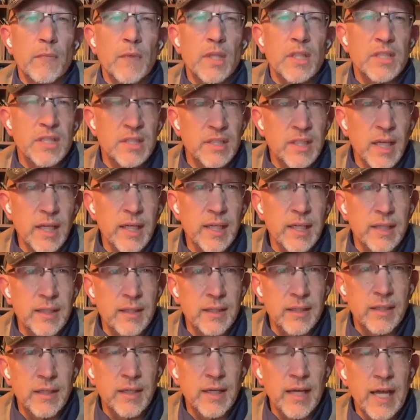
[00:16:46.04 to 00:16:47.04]
Study
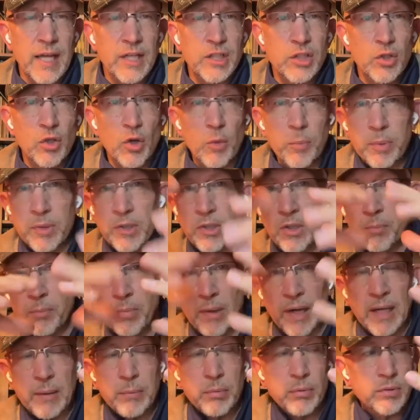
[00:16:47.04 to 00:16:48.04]
as you open your
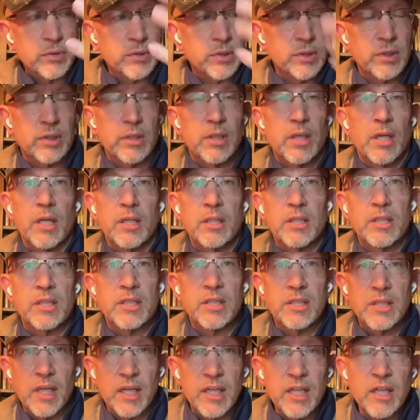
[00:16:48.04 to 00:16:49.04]
Bible to
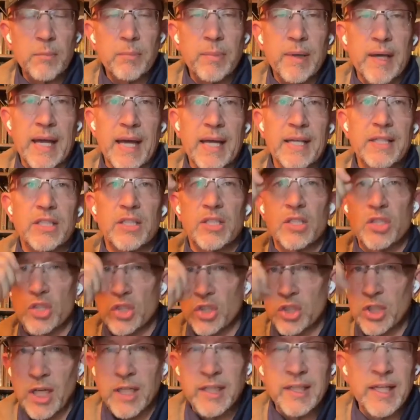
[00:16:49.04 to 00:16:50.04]
study a passage.
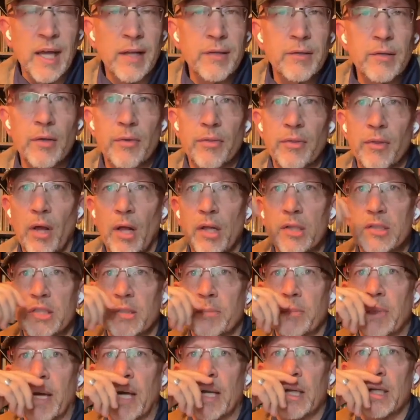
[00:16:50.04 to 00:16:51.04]
Jot down your thoughts
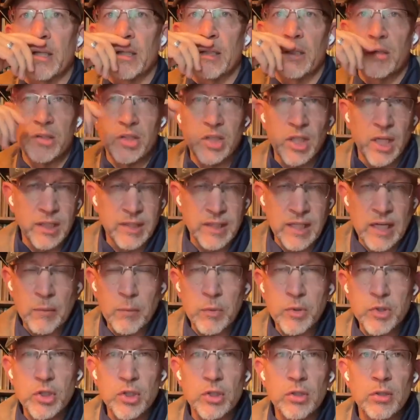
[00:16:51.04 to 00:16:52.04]
about it and jot down
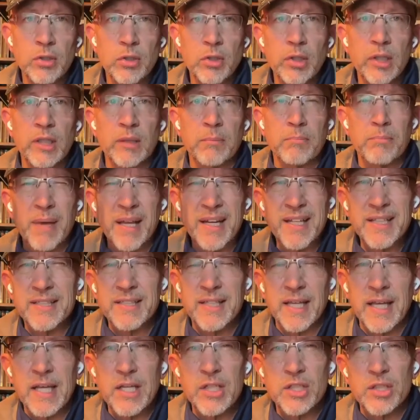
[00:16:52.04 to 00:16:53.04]
what you're learning.
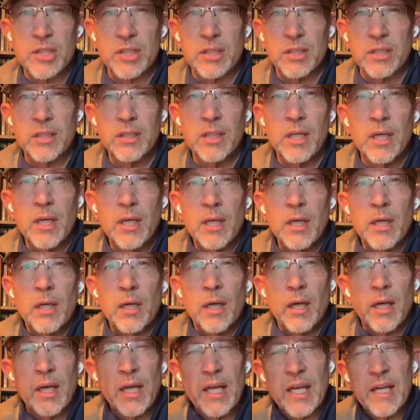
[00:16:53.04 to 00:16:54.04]
Meditation,
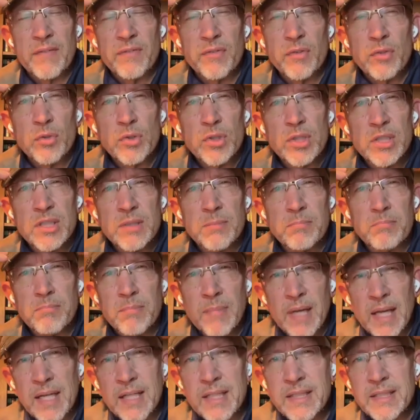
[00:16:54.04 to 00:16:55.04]
if you just
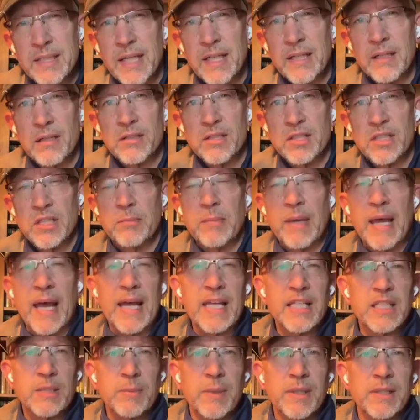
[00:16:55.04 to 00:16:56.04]
meditate on some
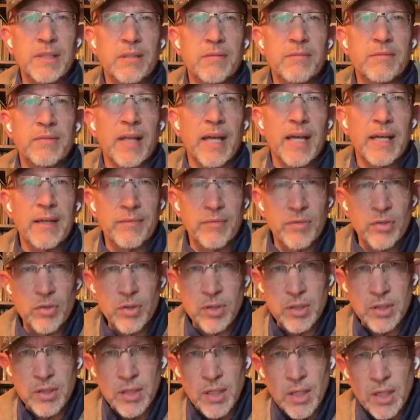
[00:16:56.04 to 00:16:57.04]
aspect of life, you
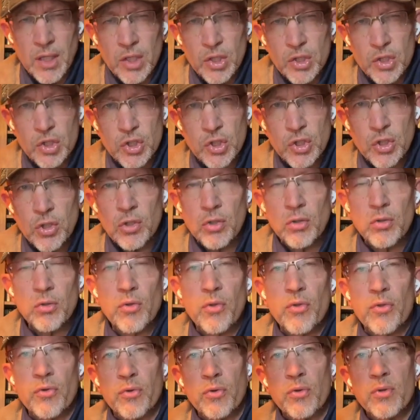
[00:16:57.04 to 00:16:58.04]
can journal
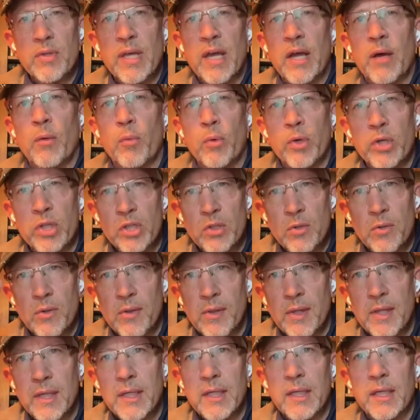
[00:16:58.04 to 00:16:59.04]
through that. What are you
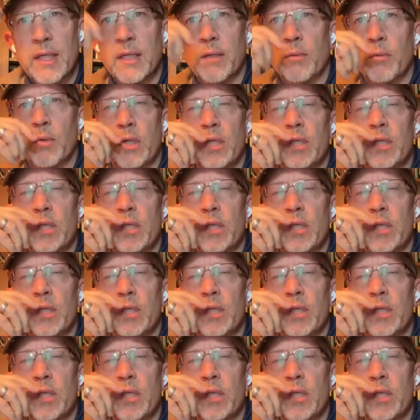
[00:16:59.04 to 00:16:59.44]
thinking?